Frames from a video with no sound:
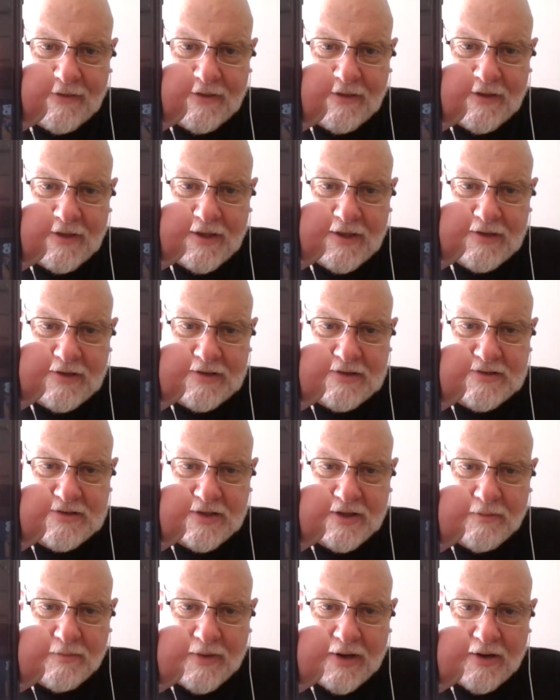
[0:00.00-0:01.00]
He's
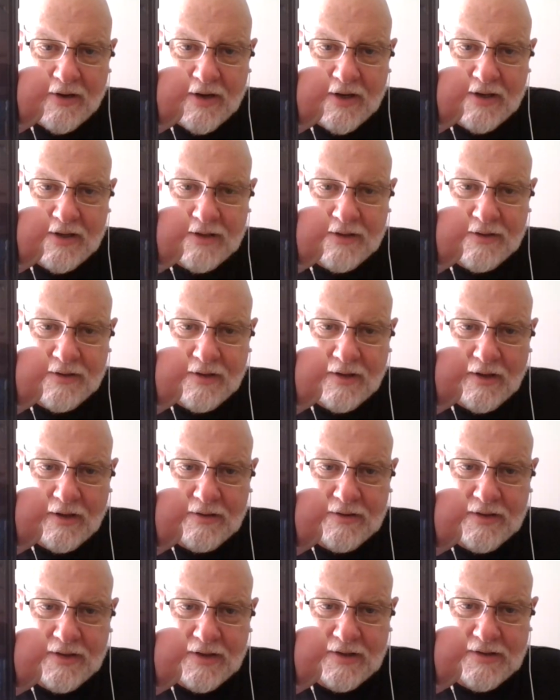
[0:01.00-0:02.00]
an American.
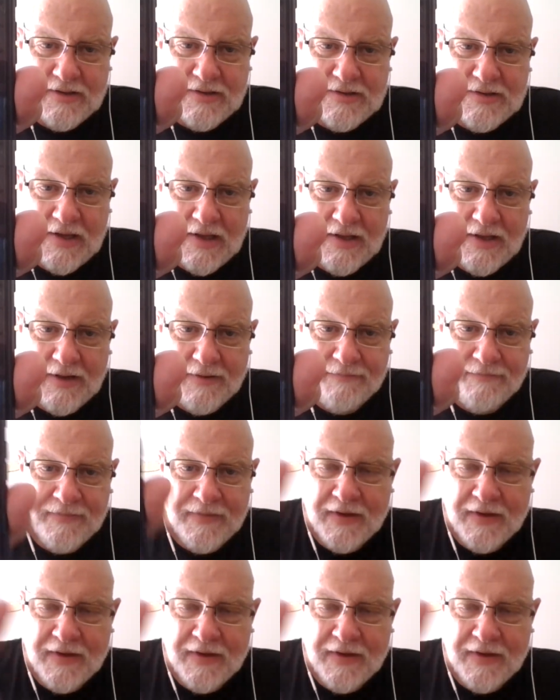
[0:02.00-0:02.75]
Did I just say that?